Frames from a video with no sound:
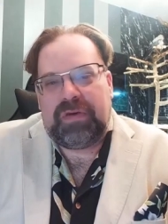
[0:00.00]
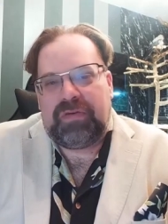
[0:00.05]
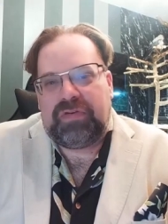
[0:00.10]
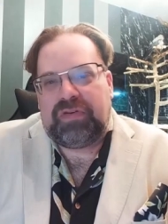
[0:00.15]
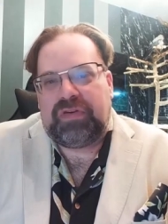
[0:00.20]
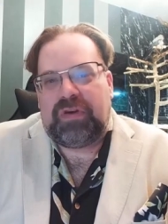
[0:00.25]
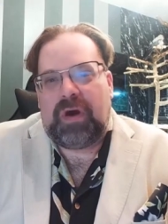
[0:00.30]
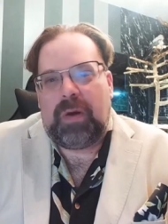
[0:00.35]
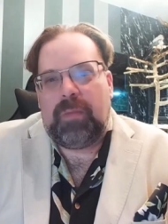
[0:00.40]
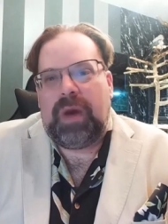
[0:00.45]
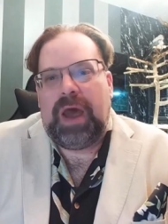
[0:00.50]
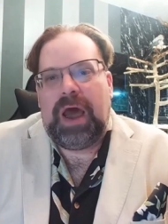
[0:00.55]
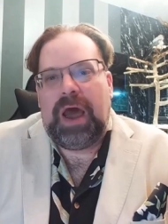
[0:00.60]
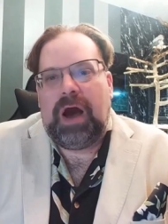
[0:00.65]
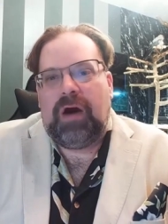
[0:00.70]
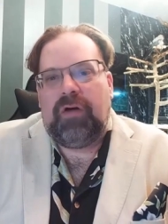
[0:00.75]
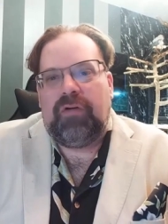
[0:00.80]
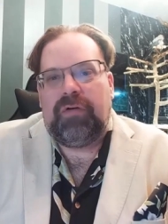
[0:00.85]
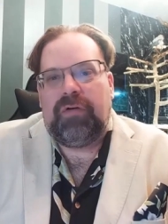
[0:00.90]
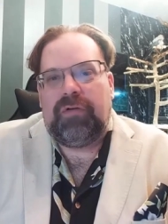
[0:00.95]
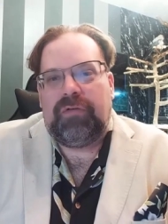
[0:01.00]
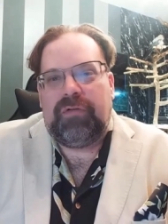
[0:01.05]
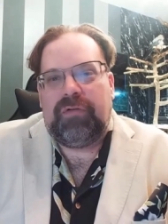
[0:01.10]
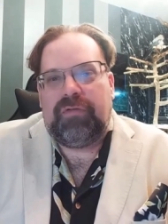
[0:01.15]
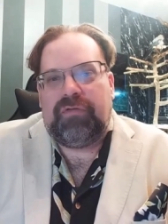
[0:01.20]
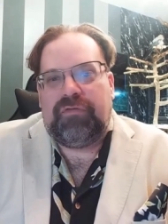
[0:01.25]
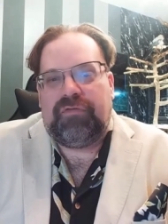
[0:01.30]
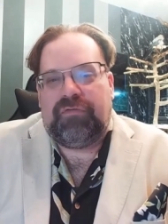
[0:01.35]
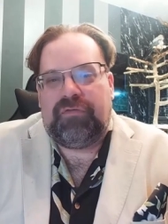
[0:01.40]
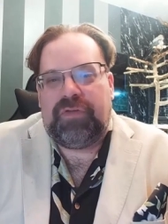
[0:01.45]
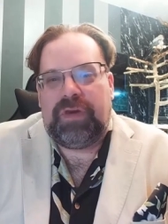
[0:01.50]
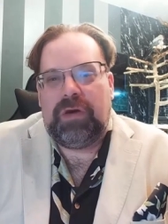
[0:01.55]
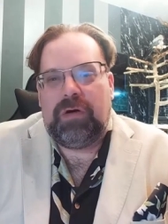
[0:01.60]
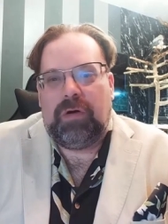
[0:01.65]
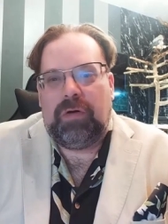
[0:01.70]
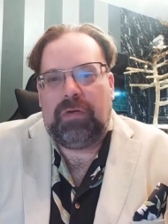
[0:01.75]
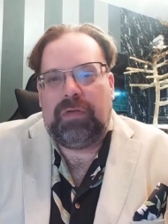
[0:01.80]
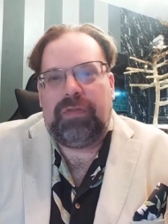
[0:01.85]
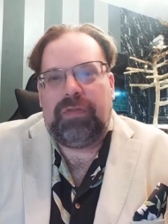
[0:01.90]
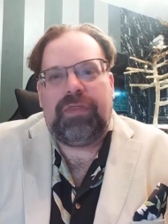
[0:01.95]
somehow
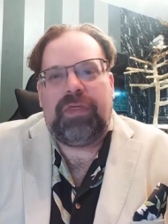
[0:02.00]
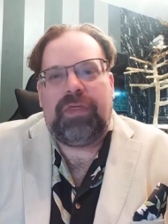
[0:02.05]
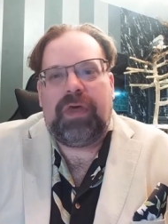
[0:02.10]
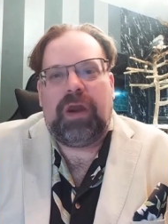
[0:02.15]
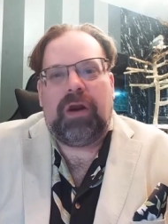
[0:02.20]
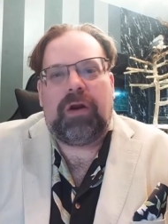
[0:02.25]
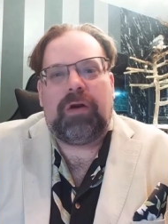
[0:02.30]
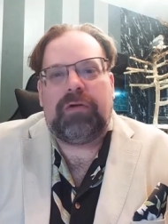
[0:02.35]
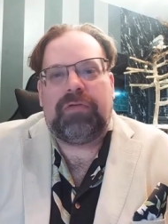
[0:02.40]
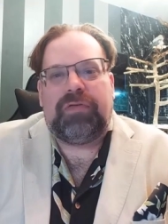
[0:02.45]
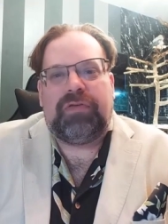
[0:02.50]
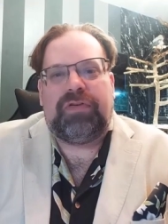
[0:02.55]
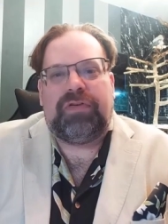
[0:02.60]
feel their